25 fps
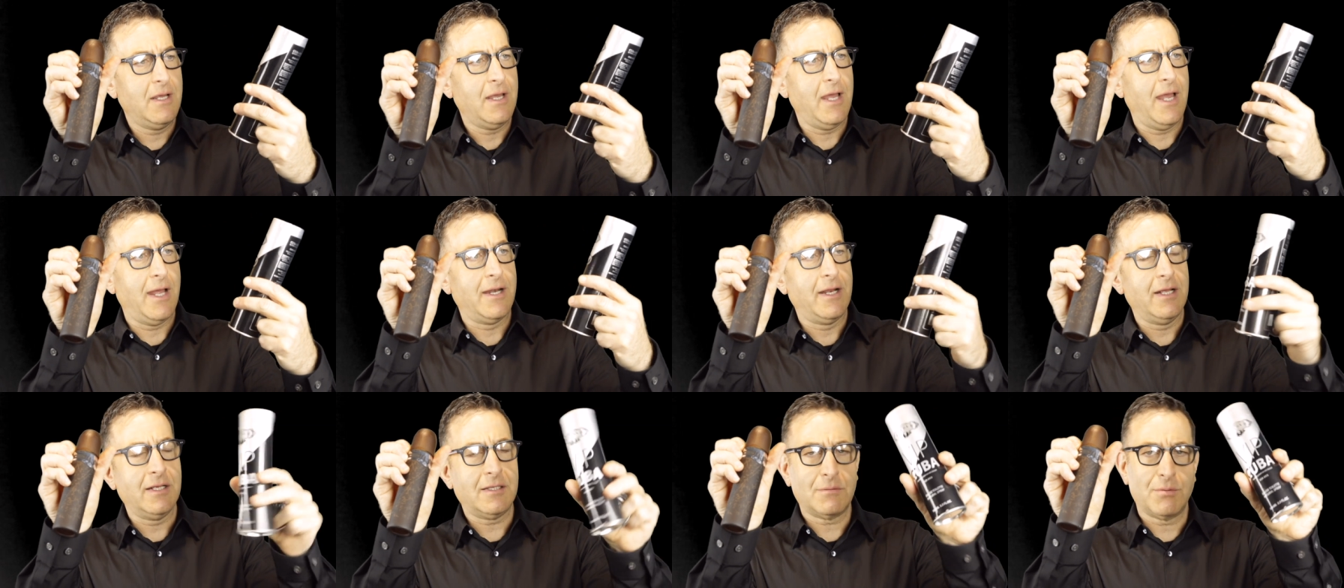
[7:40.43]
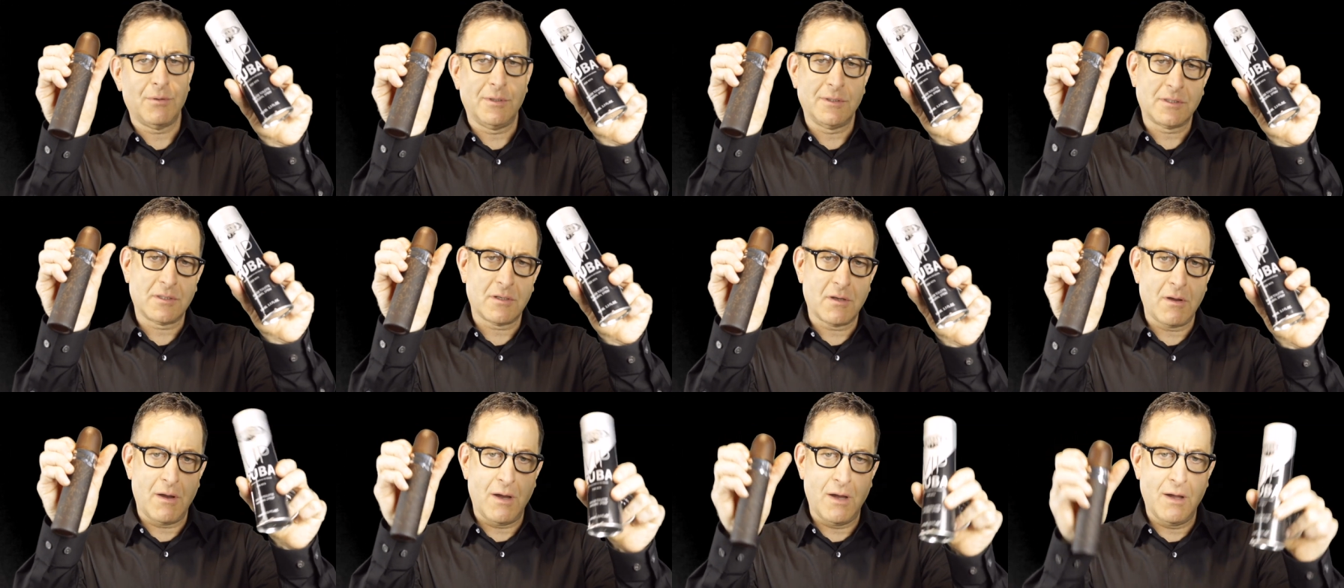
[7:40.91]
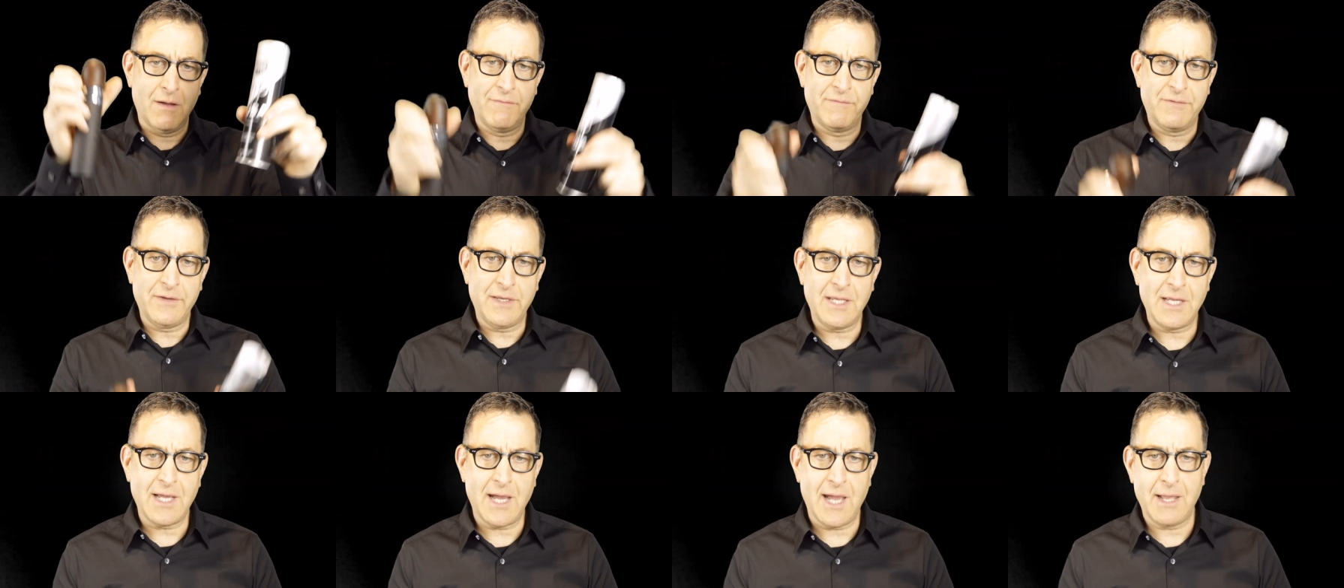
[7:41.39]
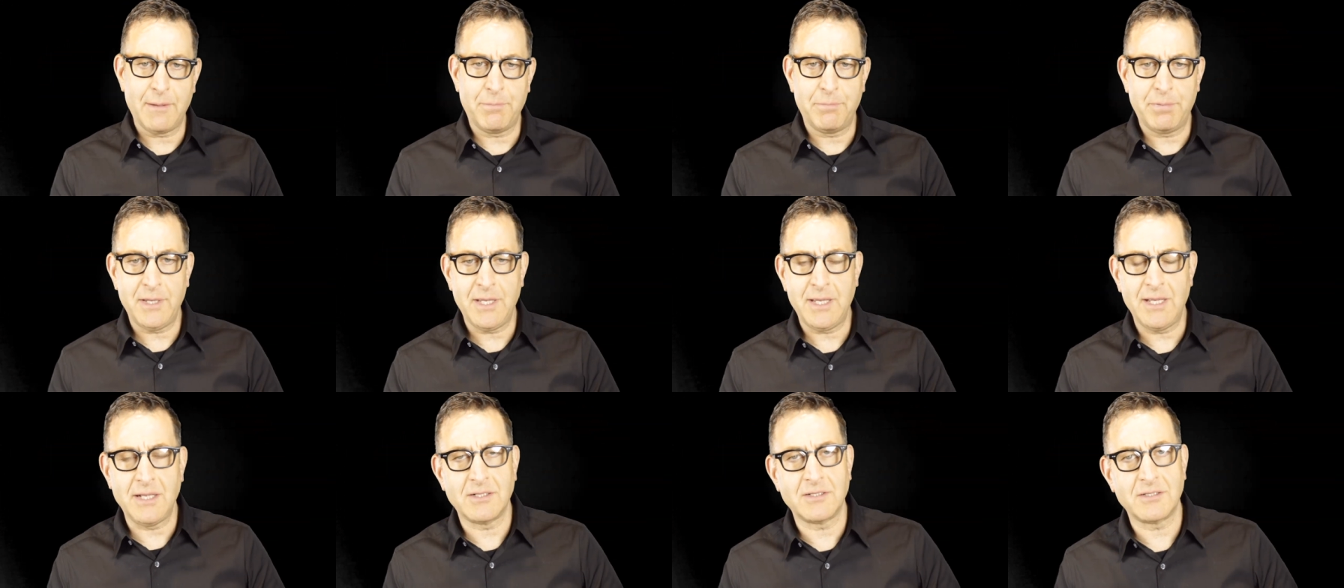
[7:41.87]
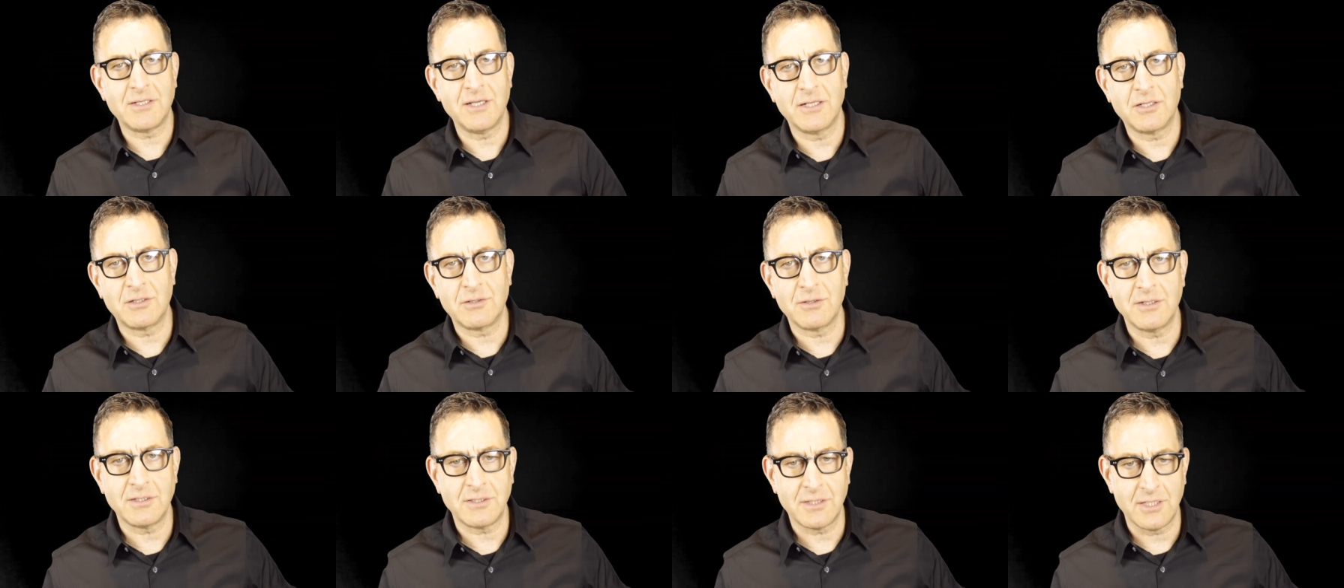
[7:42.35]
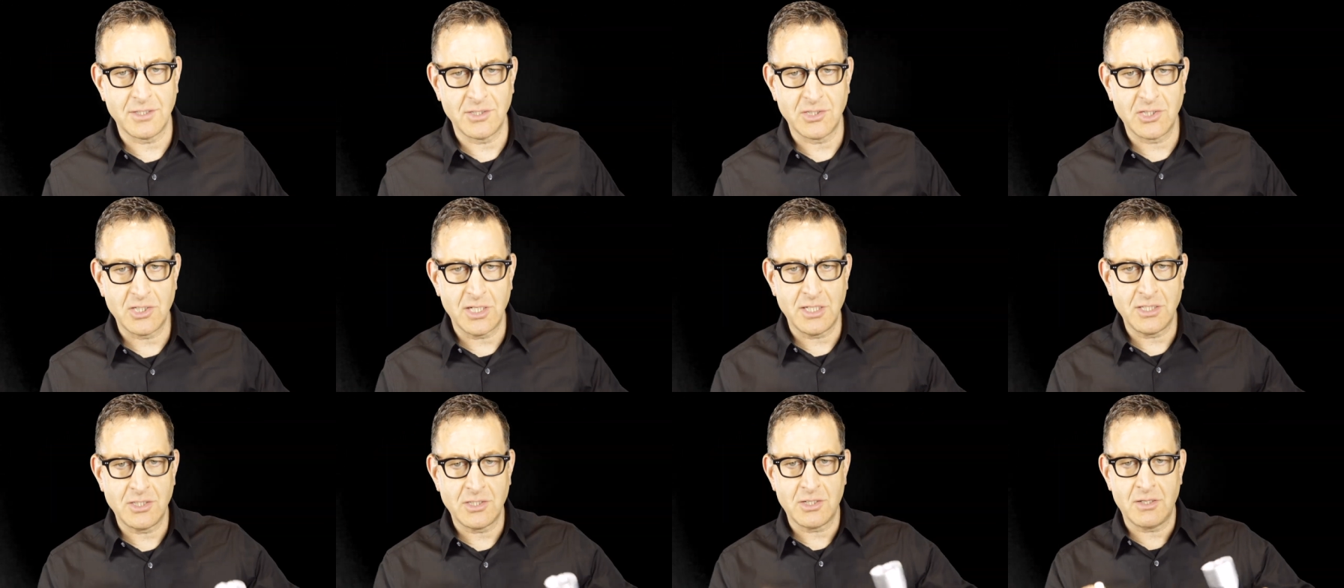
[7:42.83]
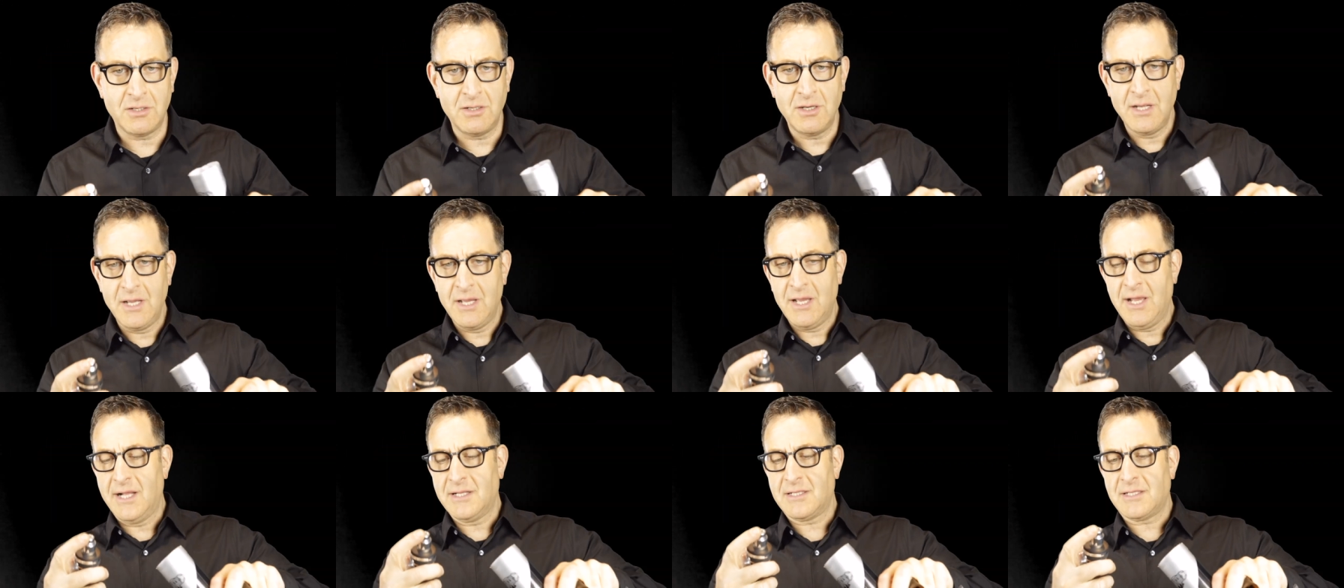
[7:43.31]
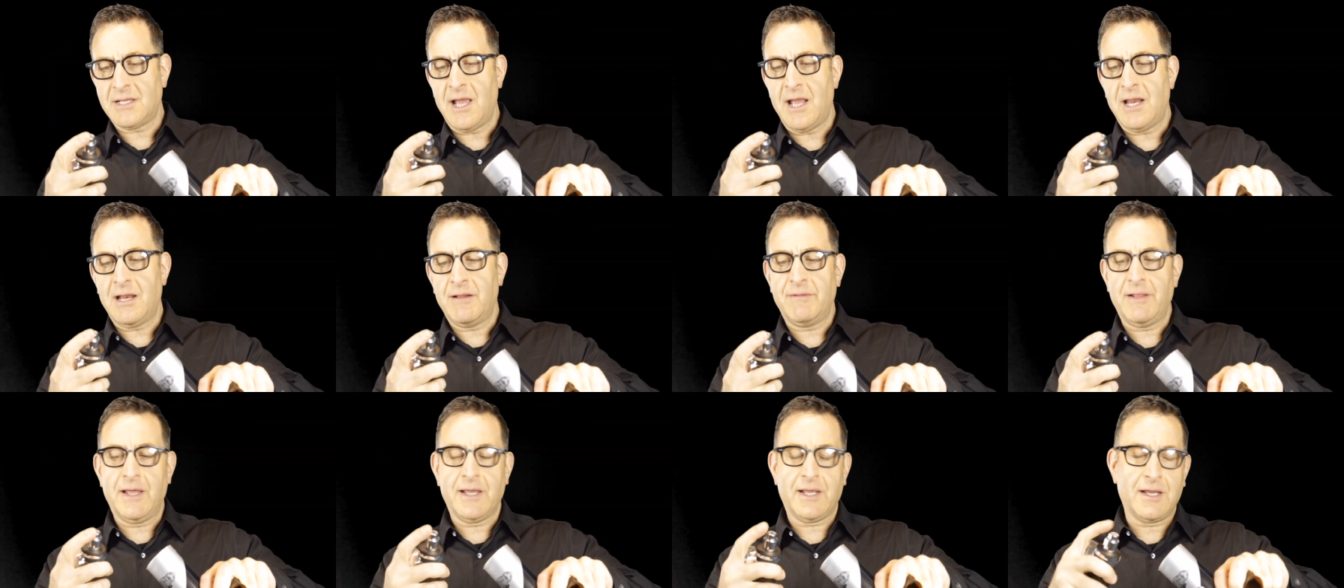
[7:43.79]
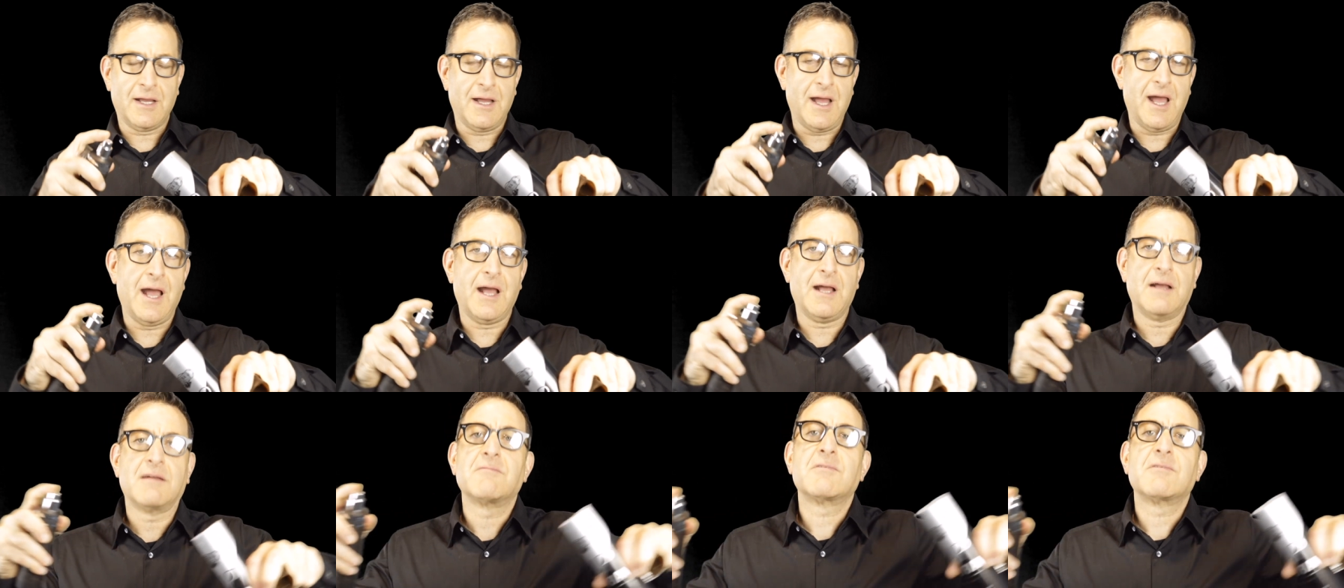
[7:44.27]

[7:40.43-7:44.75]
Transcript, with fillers: And this one's called V I P, citrus and ginger. It's kind of like a